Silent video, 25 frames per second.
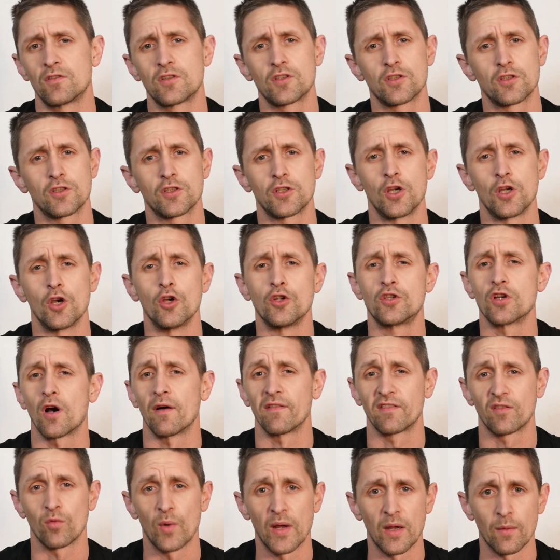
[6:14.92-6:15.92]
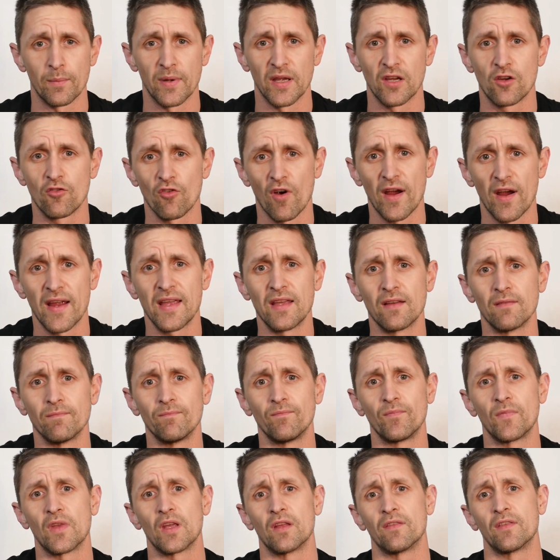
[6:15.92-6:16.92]
2 times a week would be great,
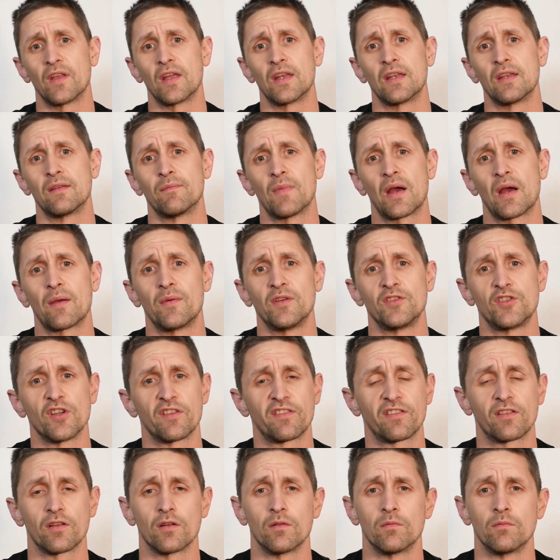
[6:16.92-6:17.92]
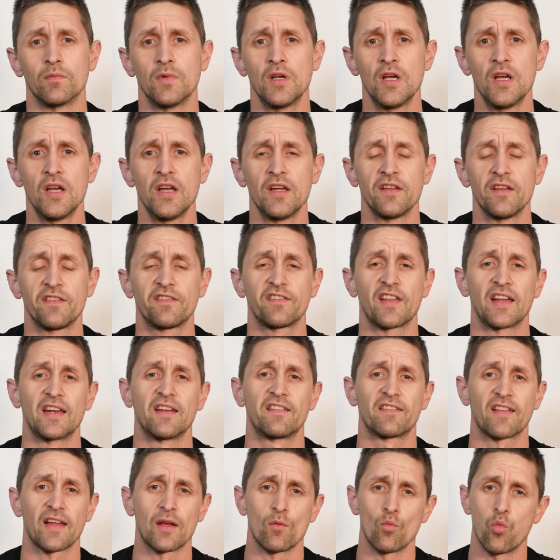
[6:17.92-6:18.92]
and then maybe just some steady
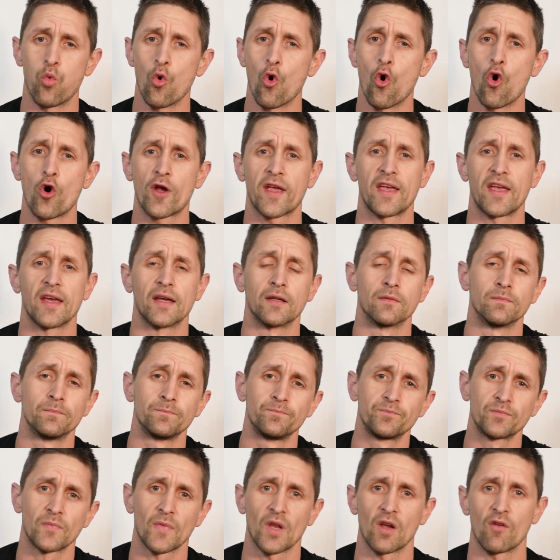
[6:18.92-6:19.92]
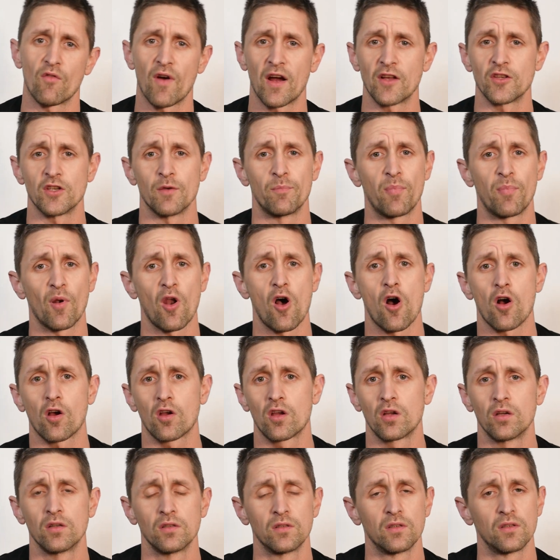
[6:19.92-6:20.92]
state walking around your block,
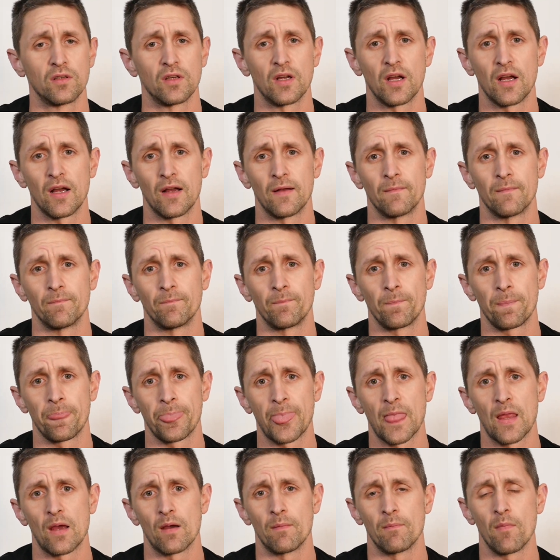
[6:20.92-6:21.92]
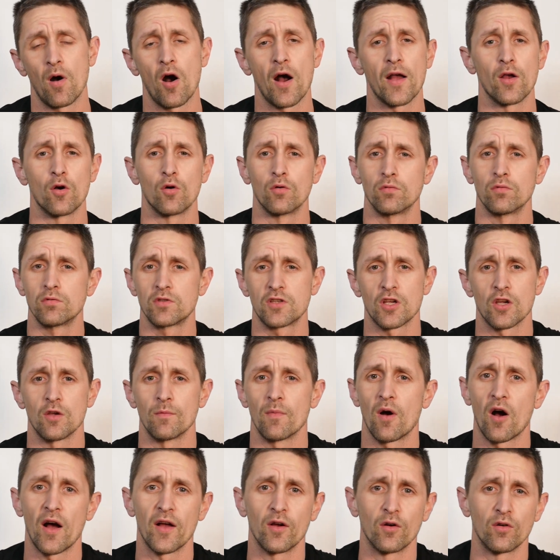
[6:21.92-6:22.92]
a mile, 2
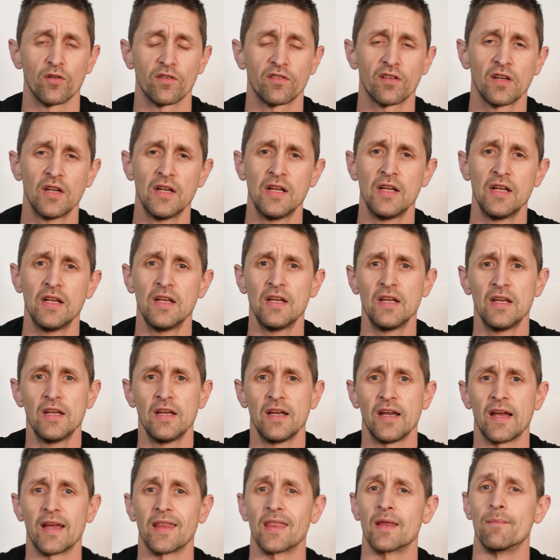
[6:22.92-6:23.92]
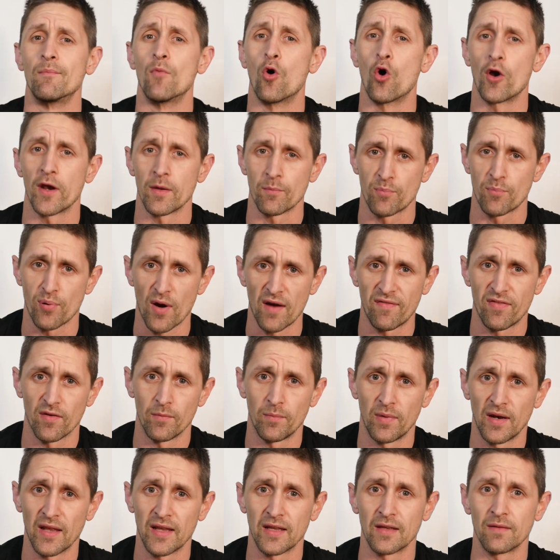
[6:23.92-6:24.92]
miles, in the morning
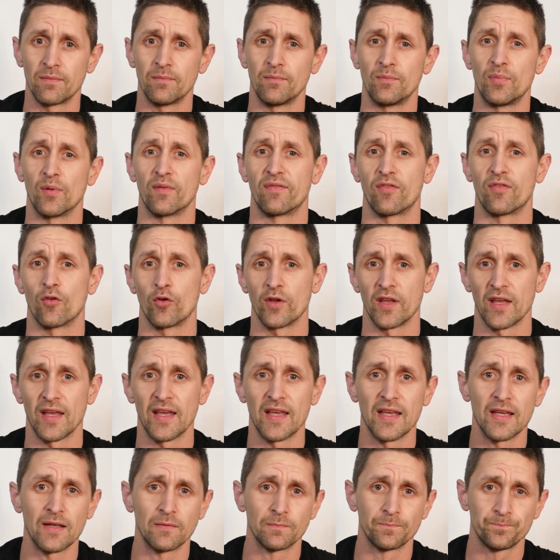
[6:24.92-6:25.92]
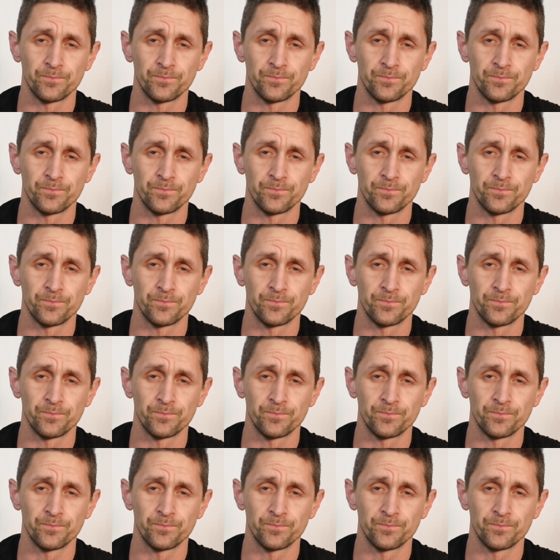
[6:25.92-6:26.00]
preferably before you eat.